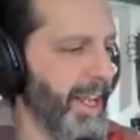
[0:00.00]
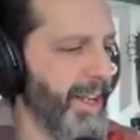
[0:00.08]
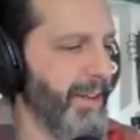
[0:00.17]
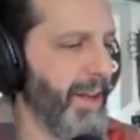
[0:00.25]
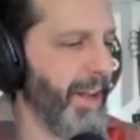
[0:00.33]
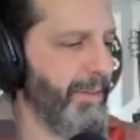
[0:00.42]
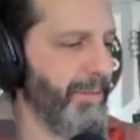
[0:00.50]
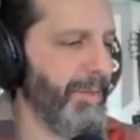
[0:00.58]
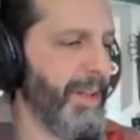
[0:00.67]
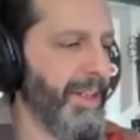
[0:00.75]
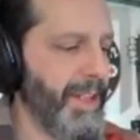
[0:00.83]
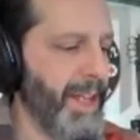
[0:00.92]
And and
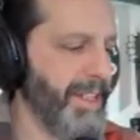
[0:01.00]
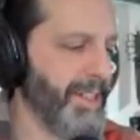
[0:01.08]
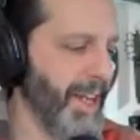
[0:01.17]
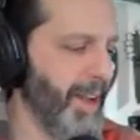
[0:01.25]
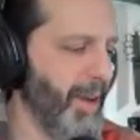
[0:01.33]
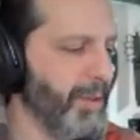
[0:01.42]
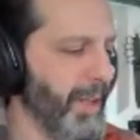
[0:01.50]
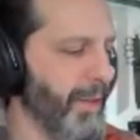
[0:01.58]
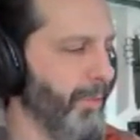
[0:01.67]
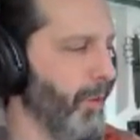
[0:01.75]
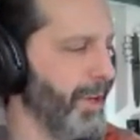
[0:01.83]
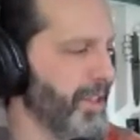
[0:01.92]
I say only
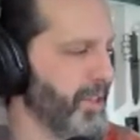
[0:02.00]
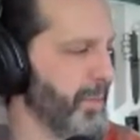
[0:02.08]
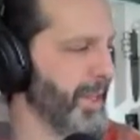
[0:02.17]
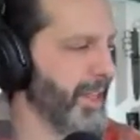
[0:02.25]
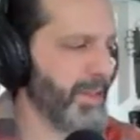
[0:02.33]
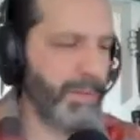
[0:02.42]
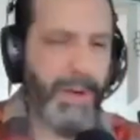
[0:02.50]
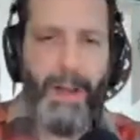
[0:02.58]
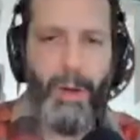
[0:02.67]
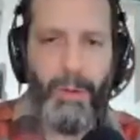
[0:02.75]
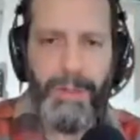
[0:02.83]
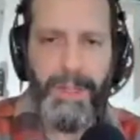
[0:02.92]
four inches because when I
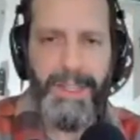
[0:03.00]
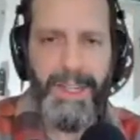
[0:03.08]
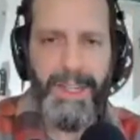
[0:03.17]
hold this in